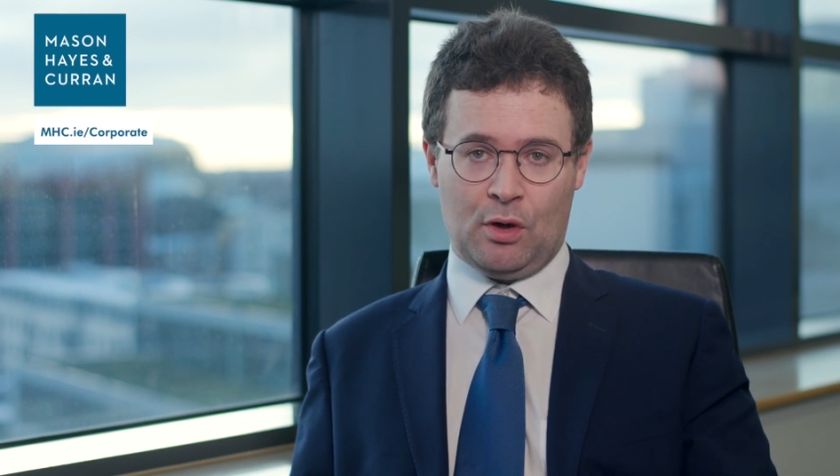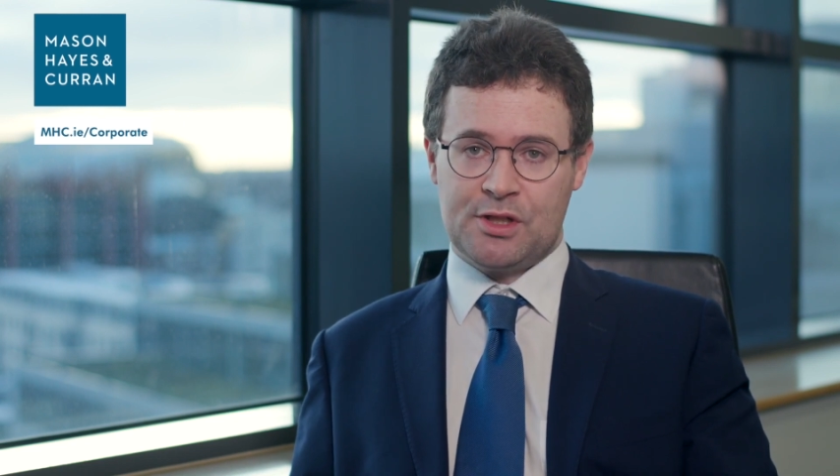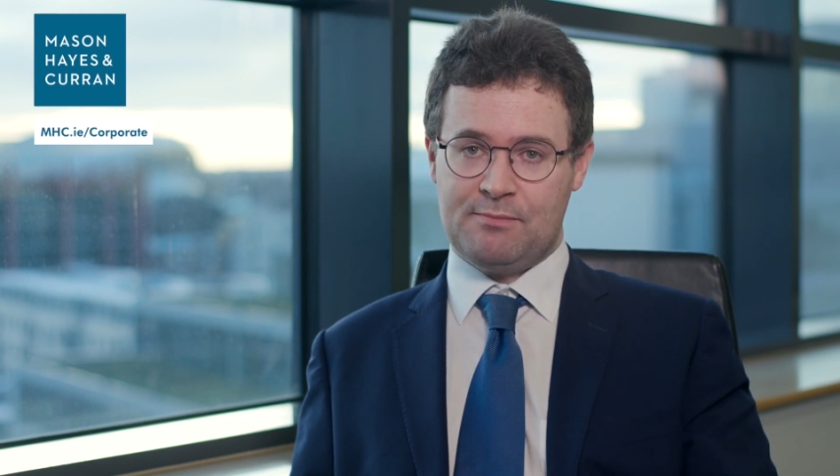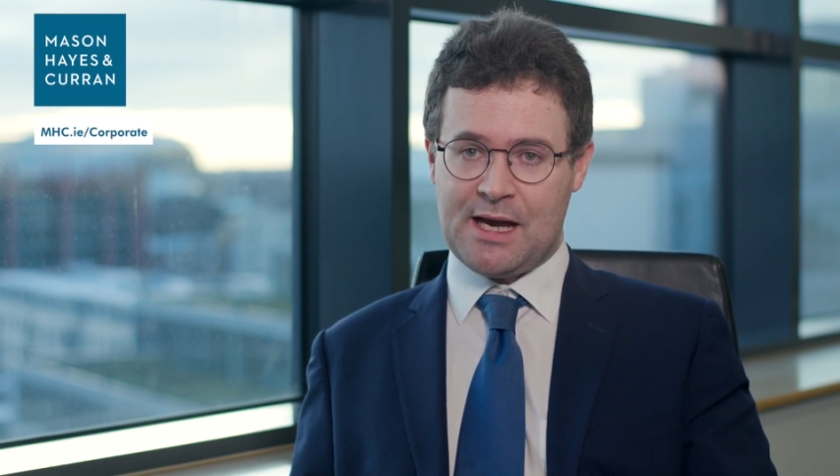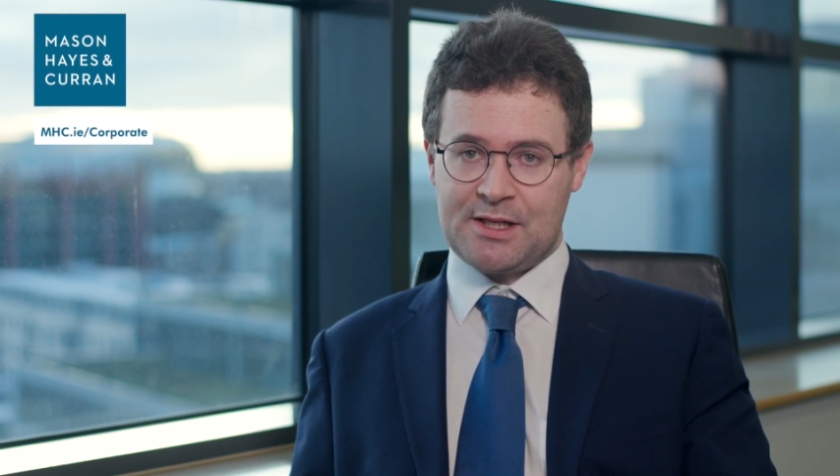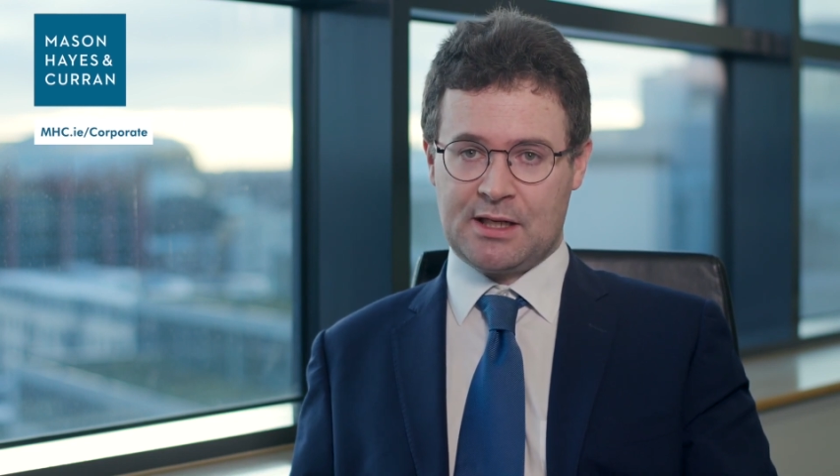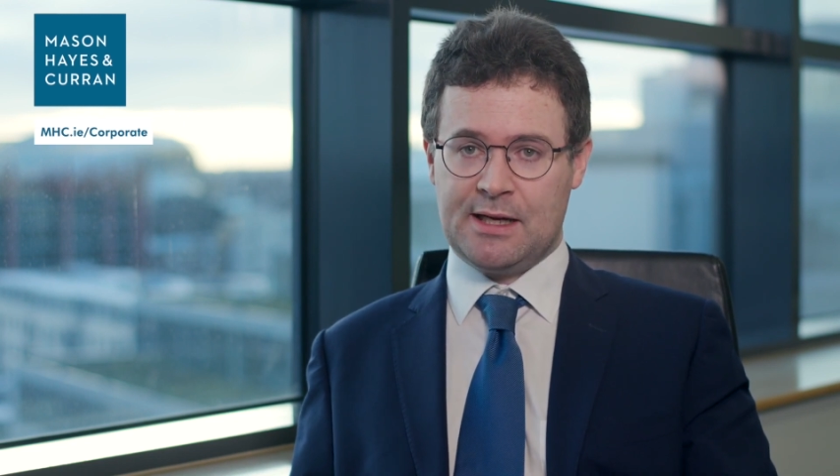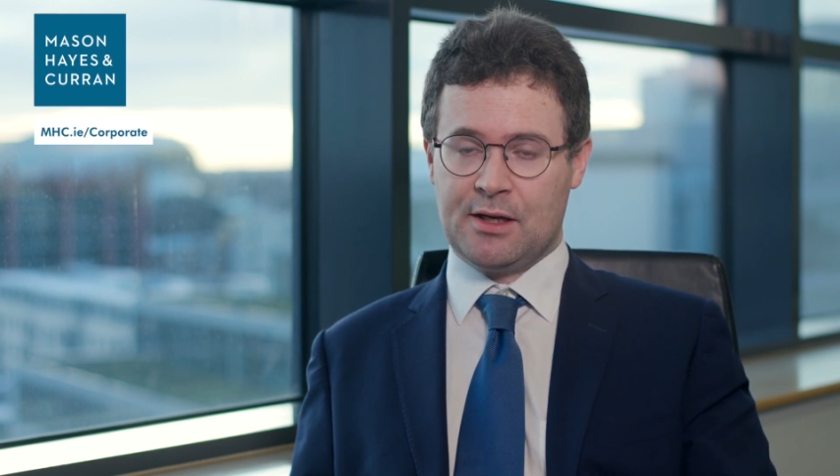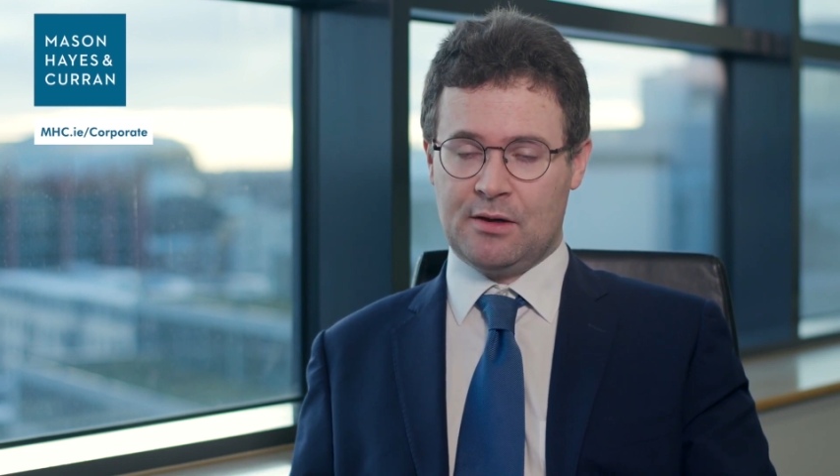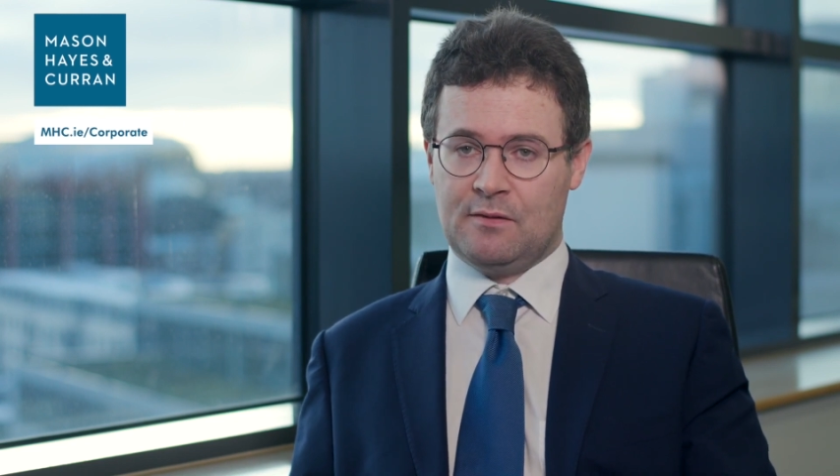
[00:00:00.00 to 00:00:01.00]

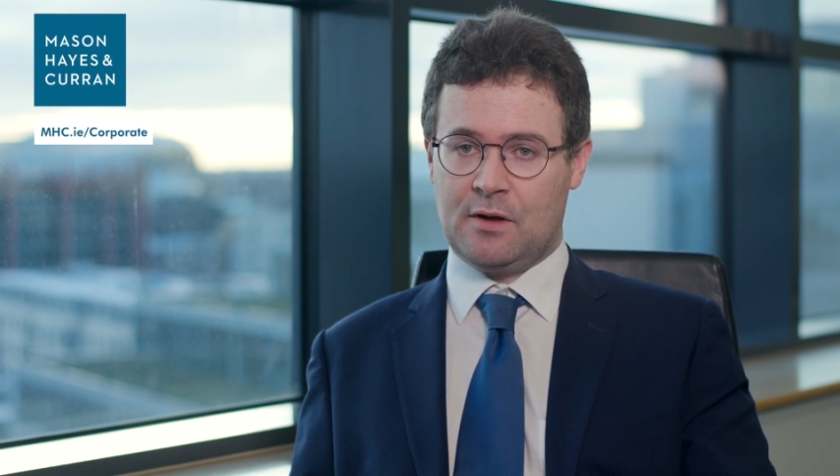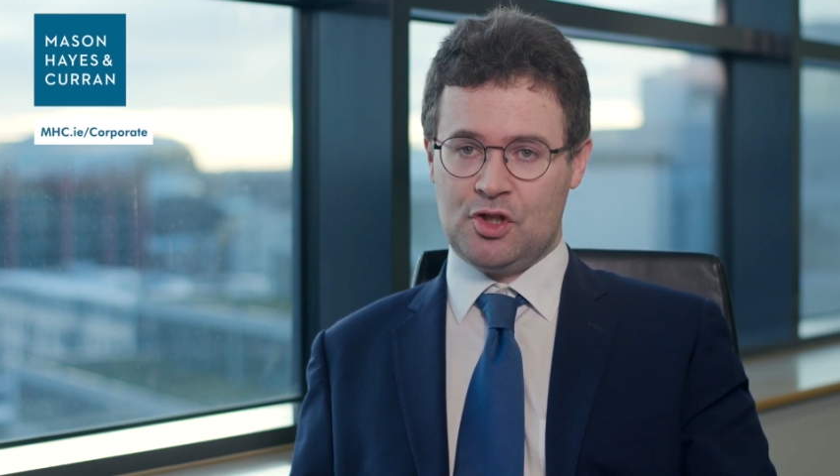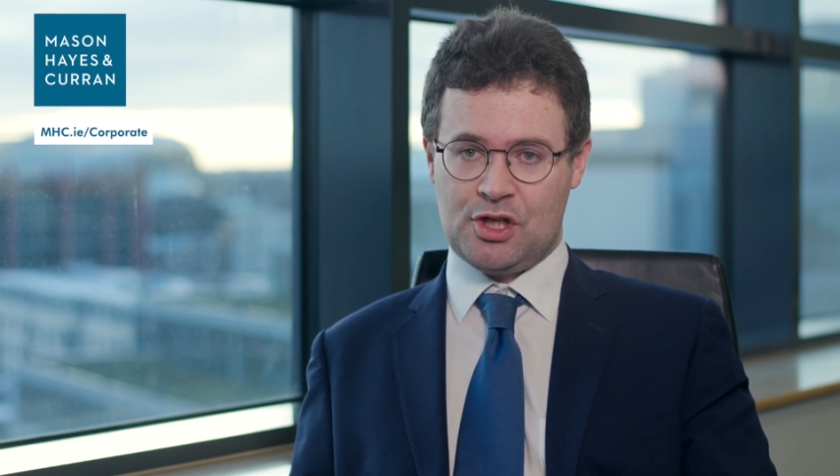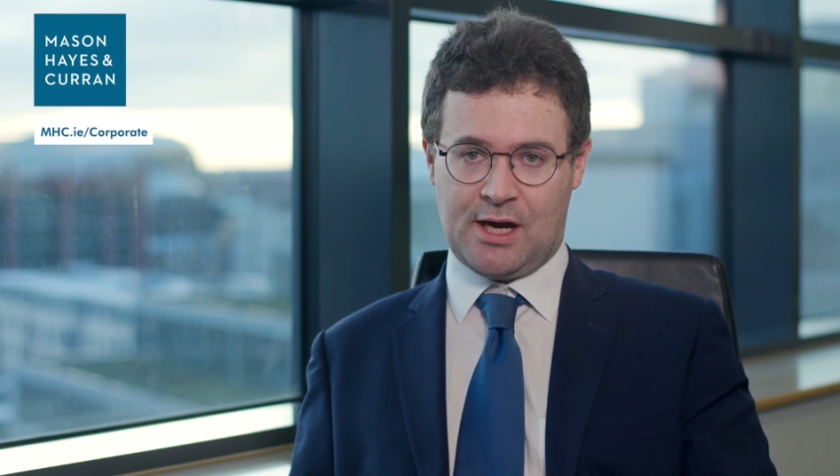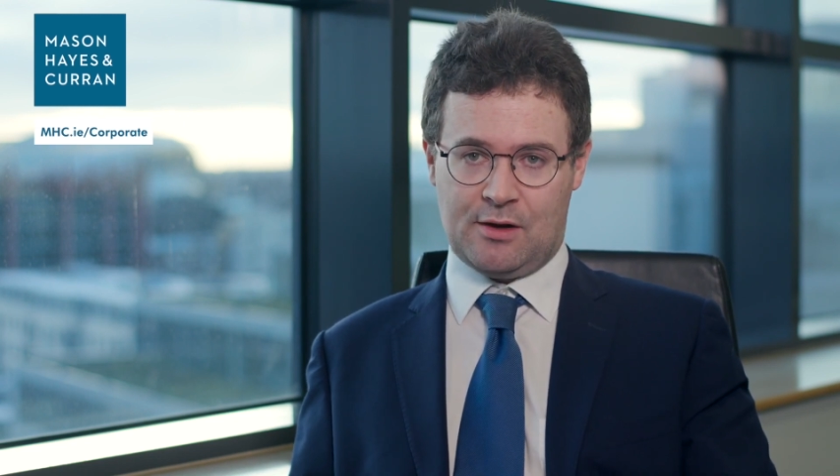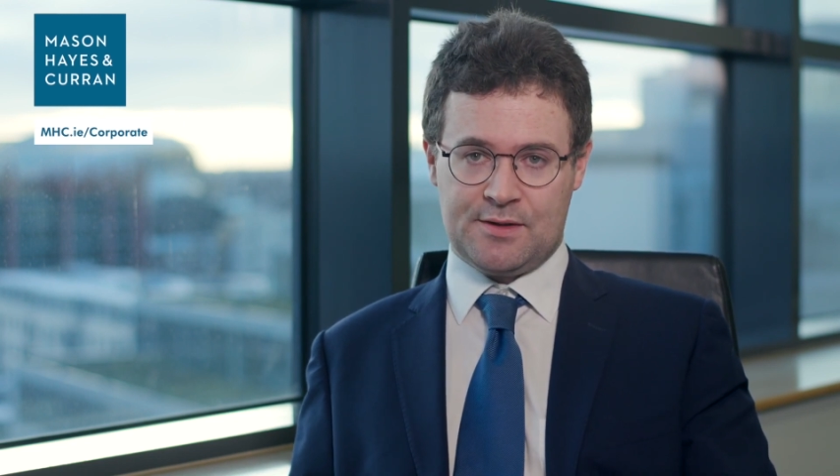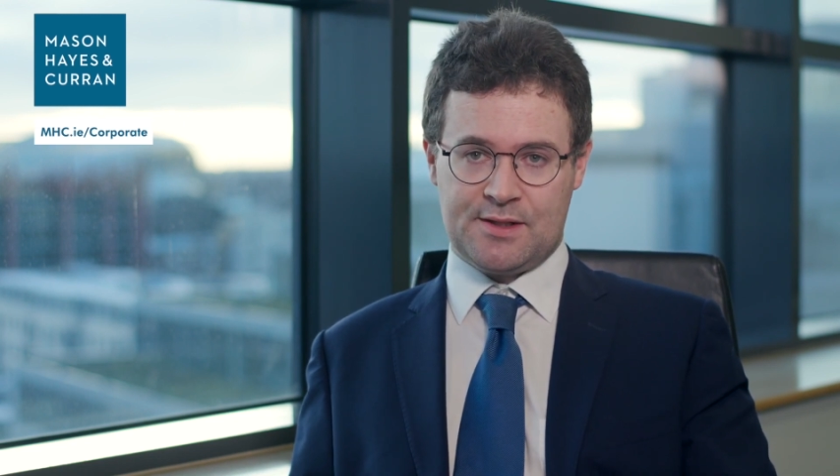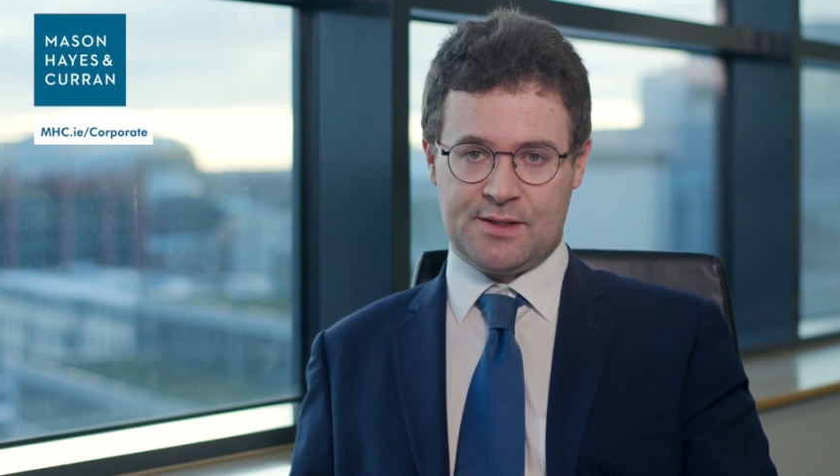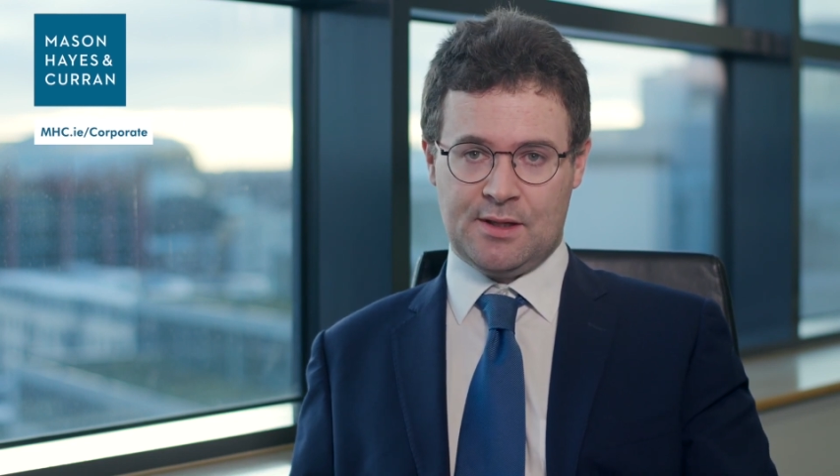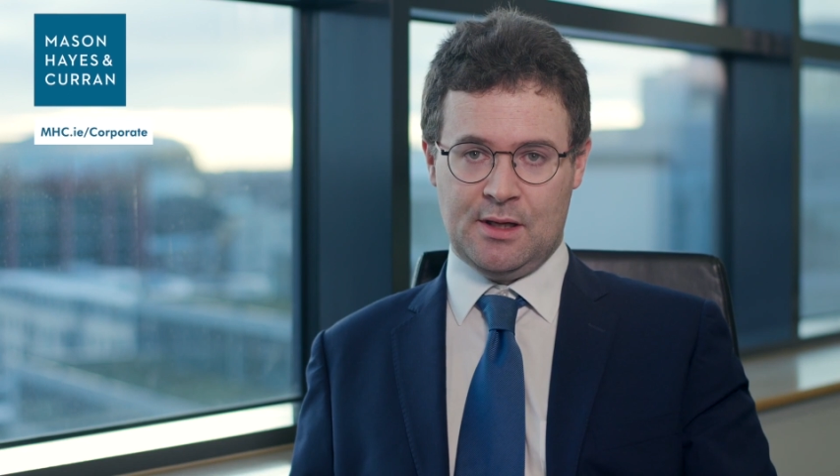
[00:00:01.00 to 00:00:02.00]
automatically convert
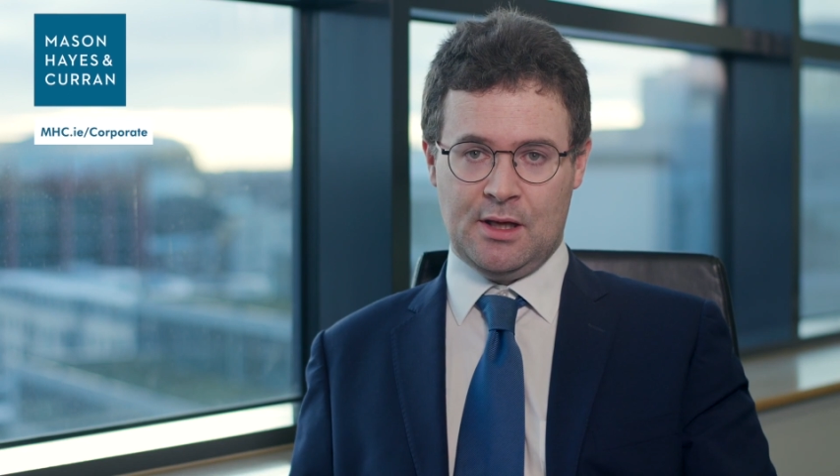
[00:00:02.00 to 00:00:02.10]
shares,